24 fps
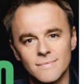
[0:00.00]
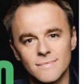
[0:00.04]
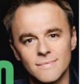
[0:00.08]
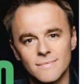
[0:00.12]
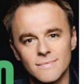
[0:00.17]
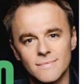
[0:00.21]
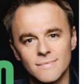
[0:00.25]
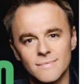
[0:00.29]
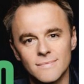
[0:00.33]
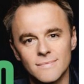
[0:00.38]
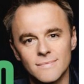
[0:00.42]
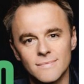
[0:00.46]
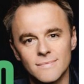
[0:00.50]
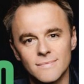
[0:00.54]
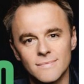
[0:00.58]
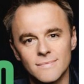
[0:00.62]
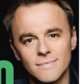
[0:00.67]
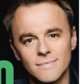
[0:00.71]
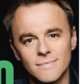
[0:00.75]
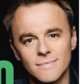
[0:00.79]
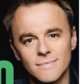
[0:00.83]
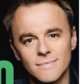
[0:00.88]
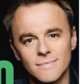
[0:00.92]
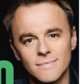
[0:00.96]

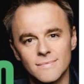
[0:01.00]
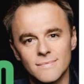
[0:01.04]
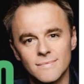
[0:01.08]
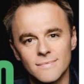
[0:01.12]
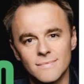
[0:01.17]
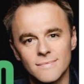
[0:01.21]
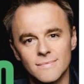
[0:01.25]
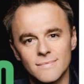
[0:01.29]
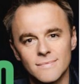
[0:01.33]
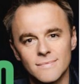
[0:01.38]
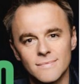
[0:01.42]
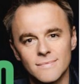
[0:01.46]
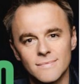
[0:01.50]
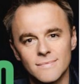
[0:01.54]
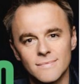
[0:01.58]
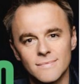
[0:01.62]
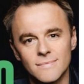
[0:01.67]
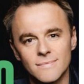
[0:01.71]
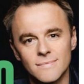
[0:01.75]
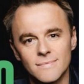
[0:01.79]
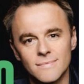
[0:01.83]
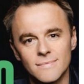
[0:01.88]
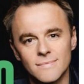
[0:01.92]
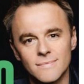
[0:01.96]

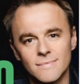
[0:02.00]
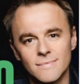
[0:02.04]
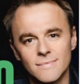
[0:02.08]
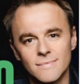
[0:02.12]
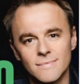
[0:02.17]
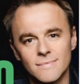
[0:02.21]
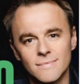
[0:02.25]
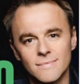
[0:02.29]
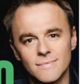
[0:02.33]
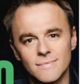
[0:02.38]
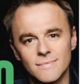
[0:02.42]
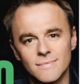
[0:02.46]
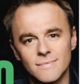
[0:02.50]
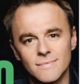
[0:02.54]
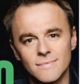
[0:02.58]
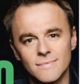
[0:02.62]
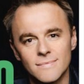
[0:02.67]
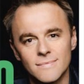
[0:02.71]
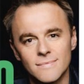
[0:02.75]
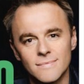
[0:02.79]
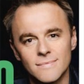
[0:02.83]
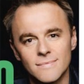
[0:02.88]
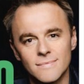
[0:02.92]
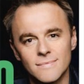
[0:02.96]

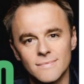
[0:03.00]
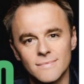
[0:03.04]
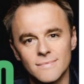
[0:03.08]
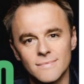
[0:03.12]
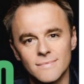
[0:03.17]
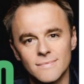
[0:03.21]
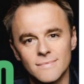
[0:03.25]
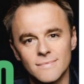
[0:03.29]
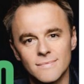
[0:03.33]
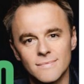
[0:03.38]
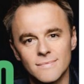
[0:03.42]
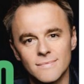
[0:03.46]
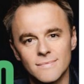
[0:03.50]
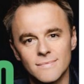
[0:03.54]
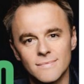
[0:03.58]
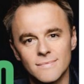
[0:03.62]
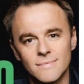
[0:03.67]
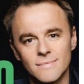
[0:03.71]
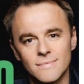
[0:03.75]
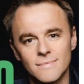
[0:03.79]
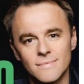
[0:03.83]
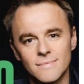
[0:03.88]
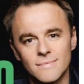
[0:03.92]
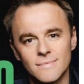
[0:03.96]

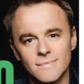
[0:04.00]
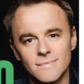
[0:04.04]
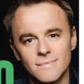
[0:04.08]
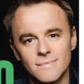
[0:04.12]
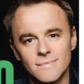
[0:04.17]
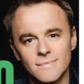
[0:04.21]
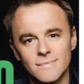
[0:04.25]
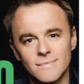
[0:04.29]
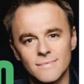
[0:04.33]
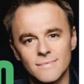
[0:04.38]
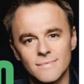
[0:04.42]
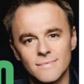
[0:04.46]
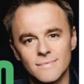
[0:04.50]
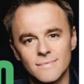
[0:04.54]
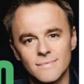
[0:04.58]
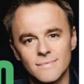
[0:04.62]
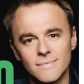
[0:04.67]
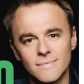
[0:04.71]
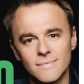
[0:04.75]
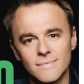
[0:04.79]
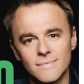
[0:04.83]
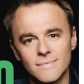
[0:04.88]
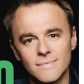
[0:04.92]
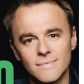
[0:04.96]

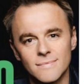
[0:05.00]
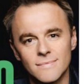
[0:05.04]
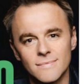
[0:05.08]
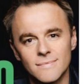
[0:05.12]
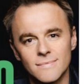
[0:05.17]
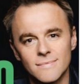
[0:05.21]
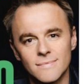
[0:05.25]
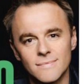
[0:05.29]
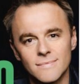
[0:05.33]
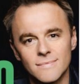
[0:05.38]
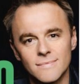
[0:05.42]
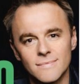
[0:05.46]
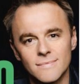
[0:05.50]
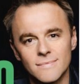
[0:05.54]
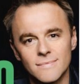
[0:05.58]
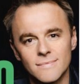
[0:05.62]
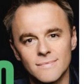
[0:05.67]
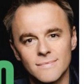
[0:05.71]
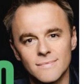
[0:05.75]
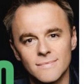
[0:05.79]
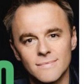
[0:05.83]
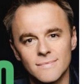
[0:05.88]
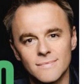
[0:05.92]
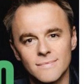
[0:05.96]

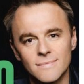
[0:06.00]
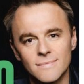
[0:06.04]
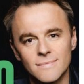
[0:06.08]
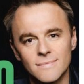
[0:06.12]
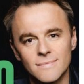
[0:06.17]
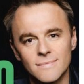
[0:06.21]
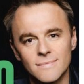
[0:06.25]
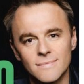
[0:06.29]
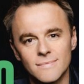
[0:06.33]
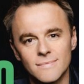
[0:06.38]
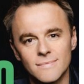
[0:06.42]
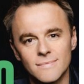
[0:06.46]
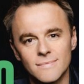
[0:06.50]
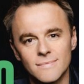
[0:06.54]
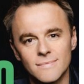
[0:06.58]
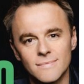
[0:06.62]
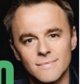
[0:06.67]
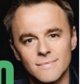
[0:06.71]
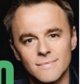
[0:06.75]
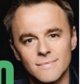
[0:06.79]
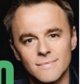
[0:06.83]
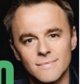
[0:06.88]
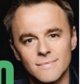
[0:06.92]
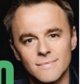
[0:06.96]

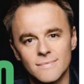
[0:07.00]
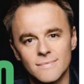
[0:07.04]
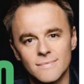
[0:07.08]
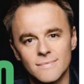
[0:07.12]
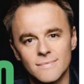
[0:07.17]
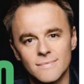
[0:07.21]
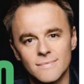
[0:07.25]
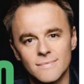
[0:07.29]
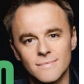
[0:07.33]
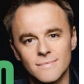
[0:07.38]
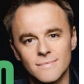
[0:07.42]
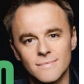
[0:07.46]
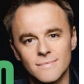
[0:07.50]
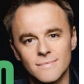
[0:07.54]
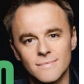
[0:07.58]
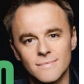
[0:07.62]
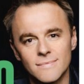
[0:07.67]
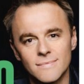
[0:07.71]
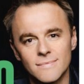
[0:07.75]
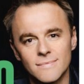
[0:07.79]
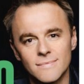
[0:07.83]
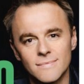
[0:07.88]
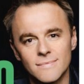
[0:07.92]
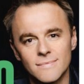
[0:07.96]
[no speech]